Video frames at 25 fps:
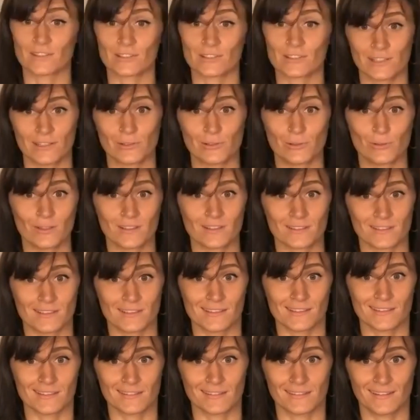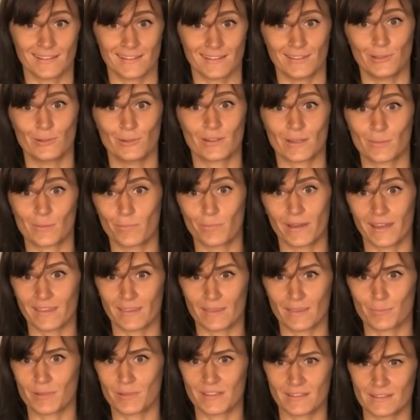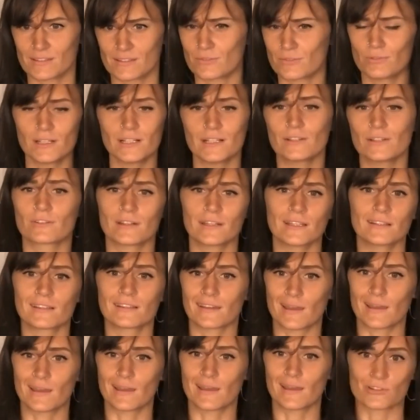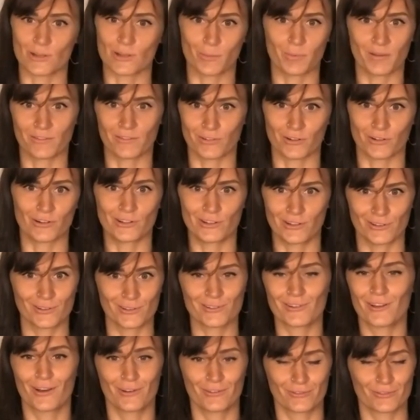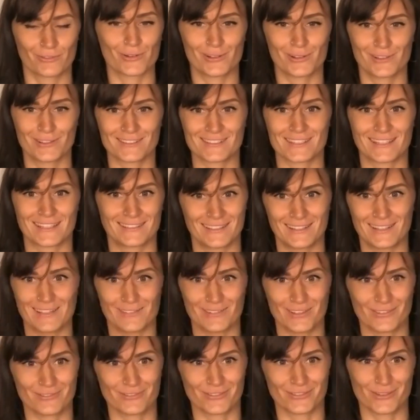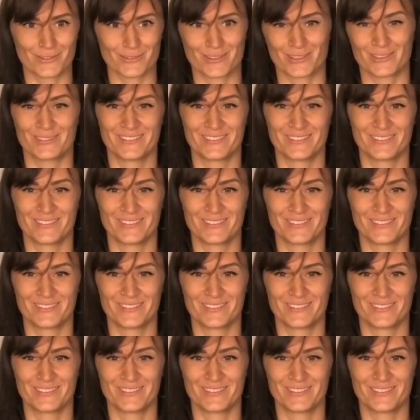actually do exist, and you can buy them at this really great camera shop I've heard of called Scandinavian Photo.